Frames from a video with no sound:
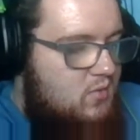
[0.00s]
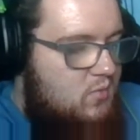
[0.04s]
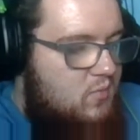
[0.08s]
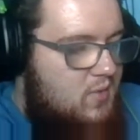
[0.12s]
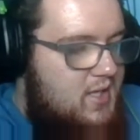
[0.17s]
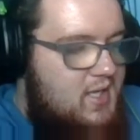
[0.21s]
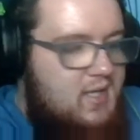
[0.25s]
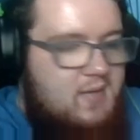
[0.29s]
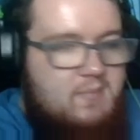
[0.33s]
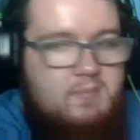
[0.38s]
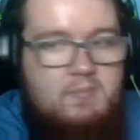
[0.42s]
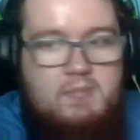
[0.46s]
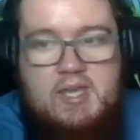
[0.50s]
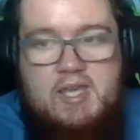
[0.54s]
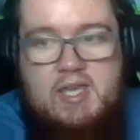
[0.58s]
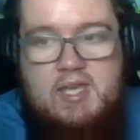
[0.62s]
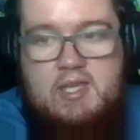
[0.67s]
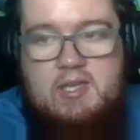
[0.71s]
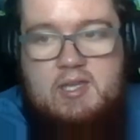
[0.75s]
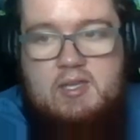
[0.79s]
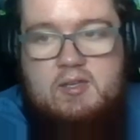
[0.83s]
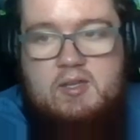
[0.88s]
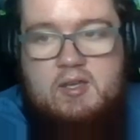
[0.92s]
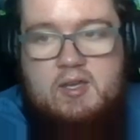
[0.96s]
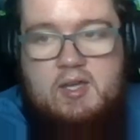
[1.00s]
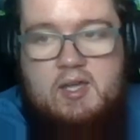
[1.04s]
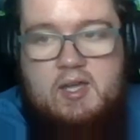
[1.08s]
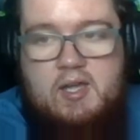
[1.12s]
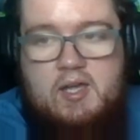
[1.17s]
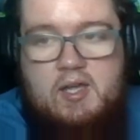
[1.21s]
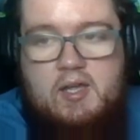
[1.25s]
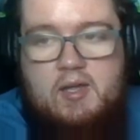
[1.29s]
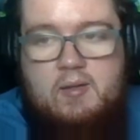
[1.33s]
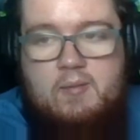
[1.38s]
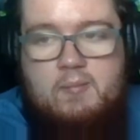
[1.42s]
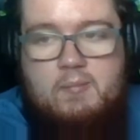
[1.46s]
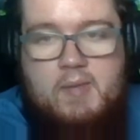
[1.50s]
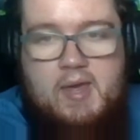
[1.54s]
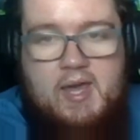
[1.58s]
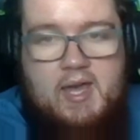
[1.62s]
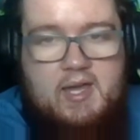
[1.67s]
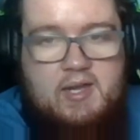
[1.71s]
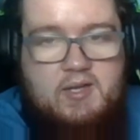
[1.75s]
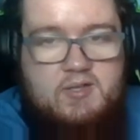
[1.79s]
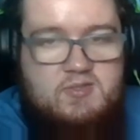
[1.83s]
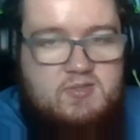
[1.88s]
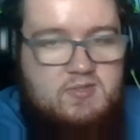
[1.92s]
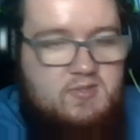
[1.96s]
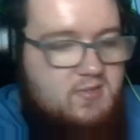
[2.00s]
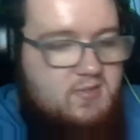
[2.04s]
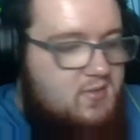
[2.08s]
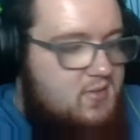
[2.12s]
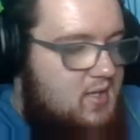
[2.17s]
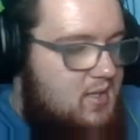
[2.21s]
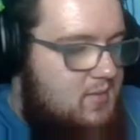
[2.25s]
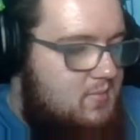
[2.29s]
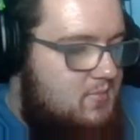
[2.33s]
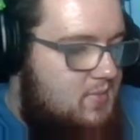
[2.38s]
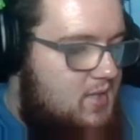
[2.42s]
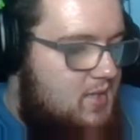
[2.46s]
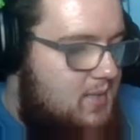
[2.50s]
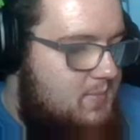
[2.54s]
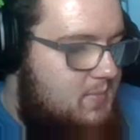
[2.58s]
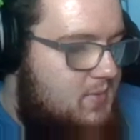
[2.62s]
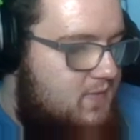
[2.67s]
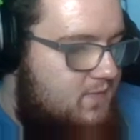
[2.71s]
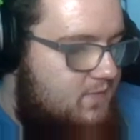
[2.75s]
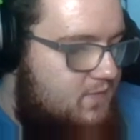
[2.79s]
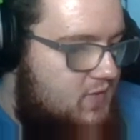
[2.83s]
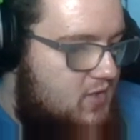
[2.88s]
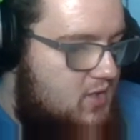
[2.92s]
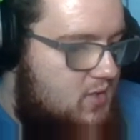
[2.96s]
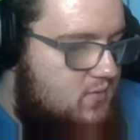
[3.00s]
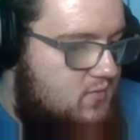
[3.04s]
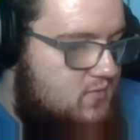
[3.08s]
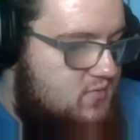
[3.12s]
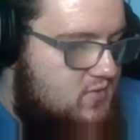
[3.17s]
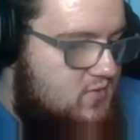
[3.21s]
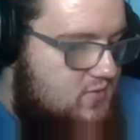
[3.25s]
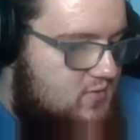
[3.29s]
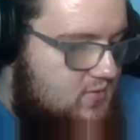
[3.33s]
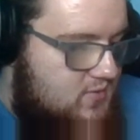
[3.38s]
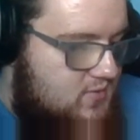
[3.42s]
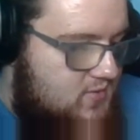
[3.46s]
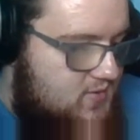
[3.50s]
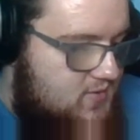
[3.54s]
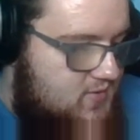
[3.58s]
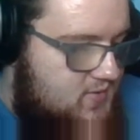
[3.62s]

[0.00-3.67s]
What do you mean, uh, Max? I'm I'm confused.